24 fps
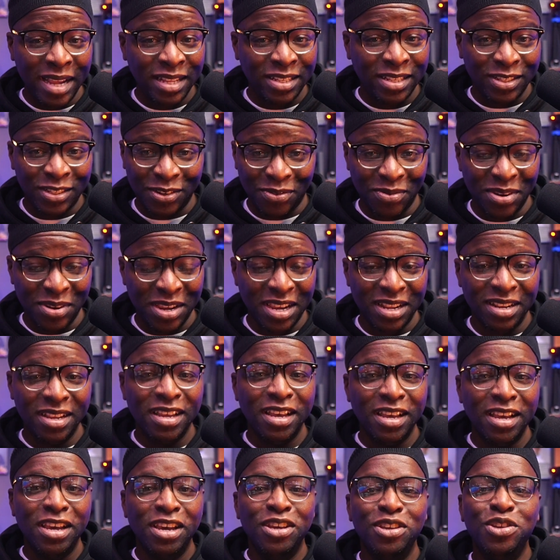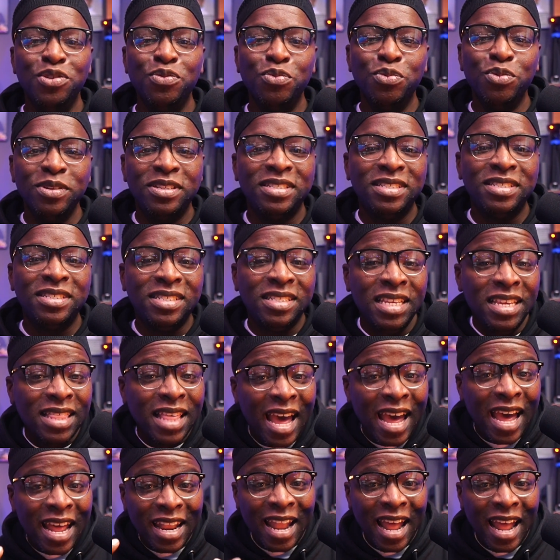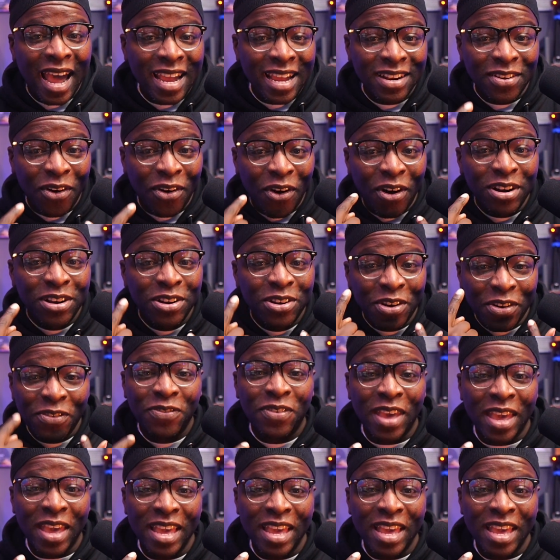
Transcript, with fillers: white screen, you will see that light on your